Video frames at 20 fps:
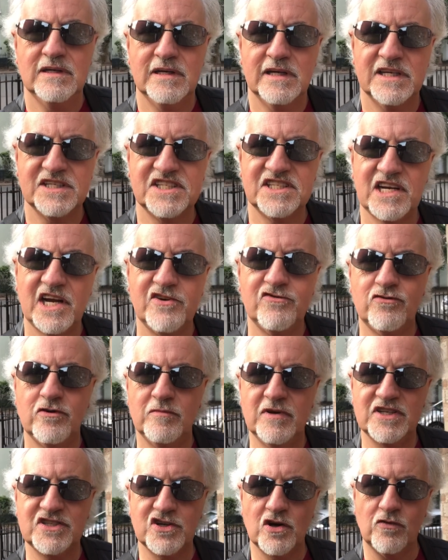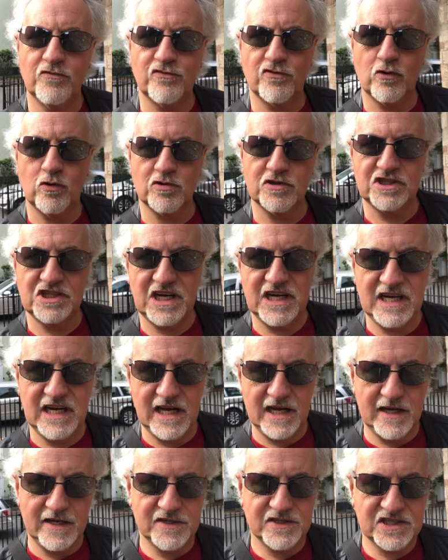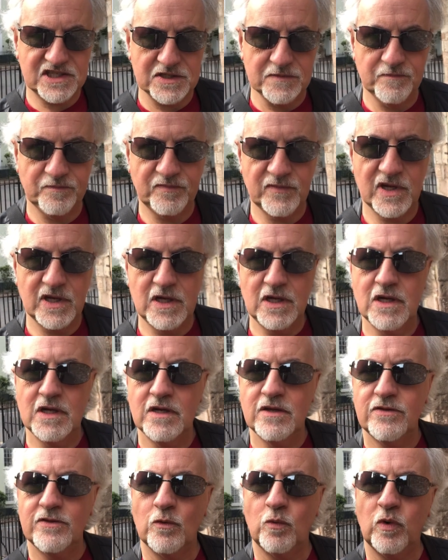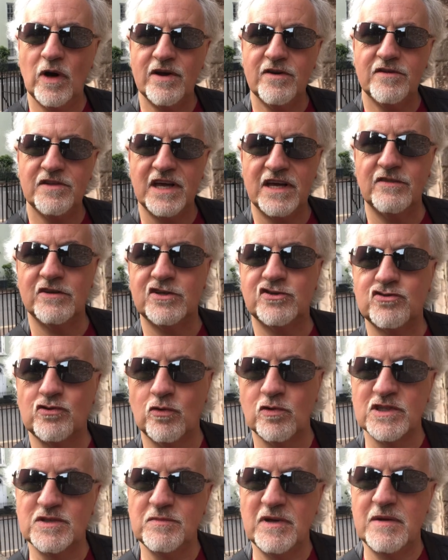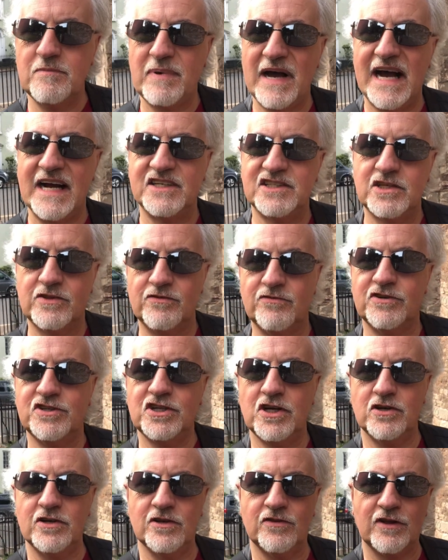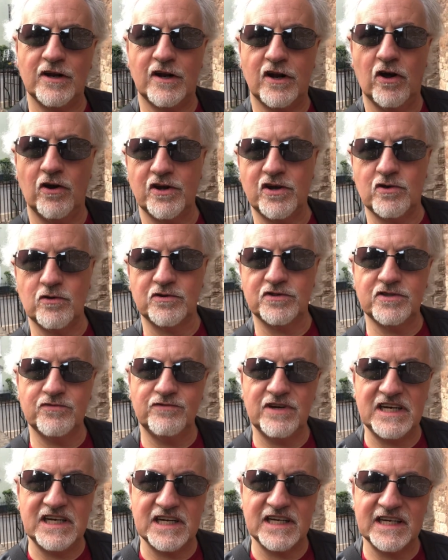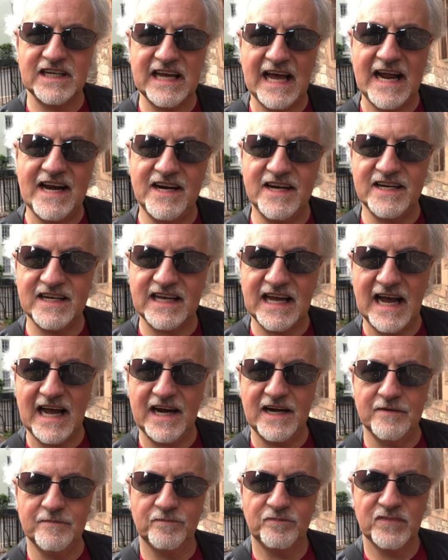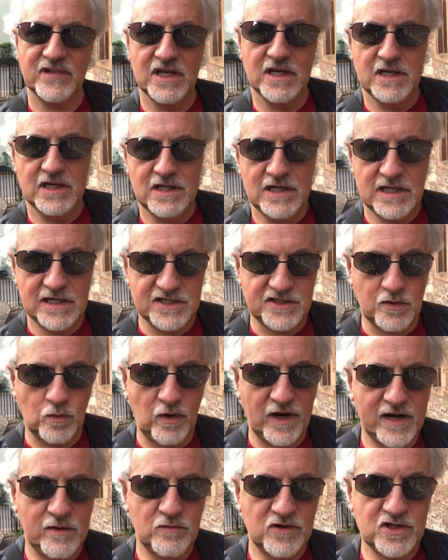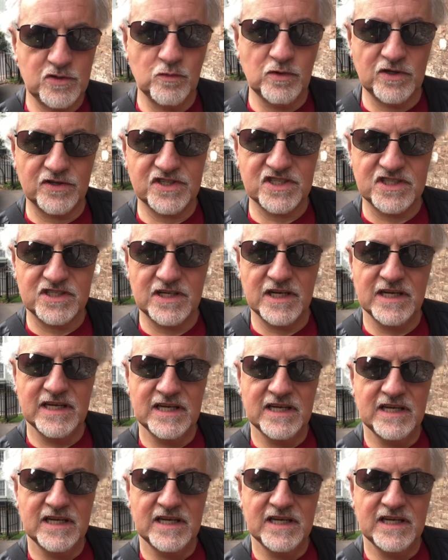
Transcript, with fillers: aside from its overall genius, the one thing that draws me back to the return of the Lloigor to read it again and again is the way in which Wilson